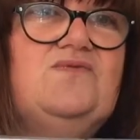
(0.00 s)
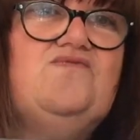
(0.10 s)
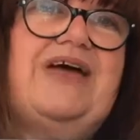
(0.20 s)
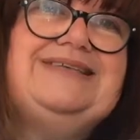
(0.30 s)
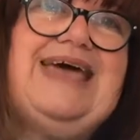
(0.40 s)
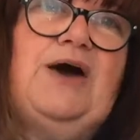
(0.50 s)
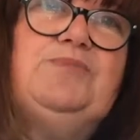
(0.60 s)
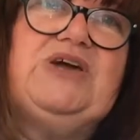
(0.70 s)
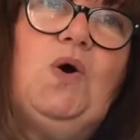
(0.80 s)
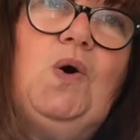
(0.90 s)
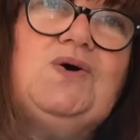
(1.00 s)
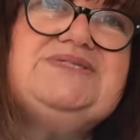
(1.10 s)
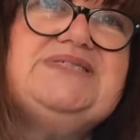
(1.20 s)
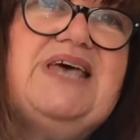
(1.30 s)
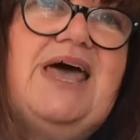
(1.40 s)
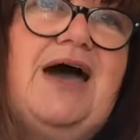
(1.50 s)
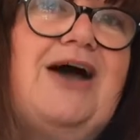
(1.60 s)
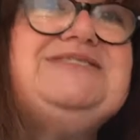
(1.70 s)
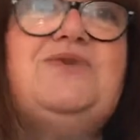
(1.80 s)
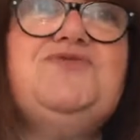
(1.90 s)
right now, because
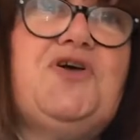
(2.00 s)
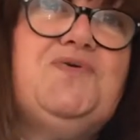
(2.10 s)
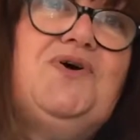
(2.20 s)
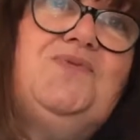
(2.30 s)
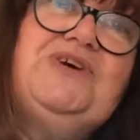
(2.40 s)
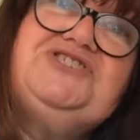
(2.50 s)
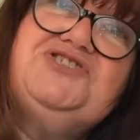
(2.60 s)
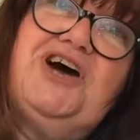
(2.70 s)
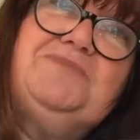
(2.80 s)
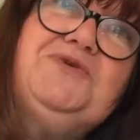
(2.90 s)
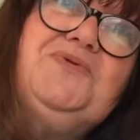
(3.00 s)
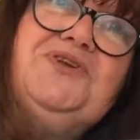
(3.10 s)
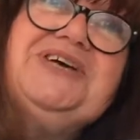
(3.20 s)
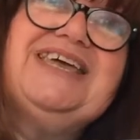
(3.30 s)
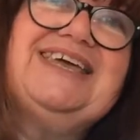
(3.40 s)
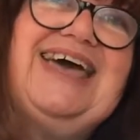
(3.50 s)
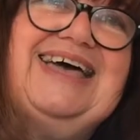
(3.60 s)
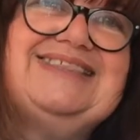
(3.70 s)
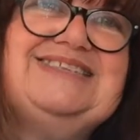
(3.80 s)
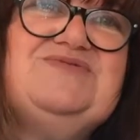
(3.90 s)
I don't know which time you're looking
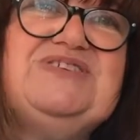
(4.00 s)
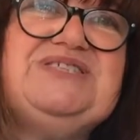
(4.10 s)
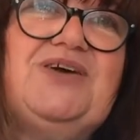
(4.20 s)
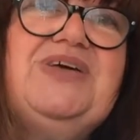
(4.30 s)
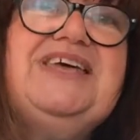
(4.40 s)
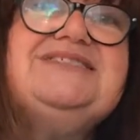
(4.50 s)
at this video.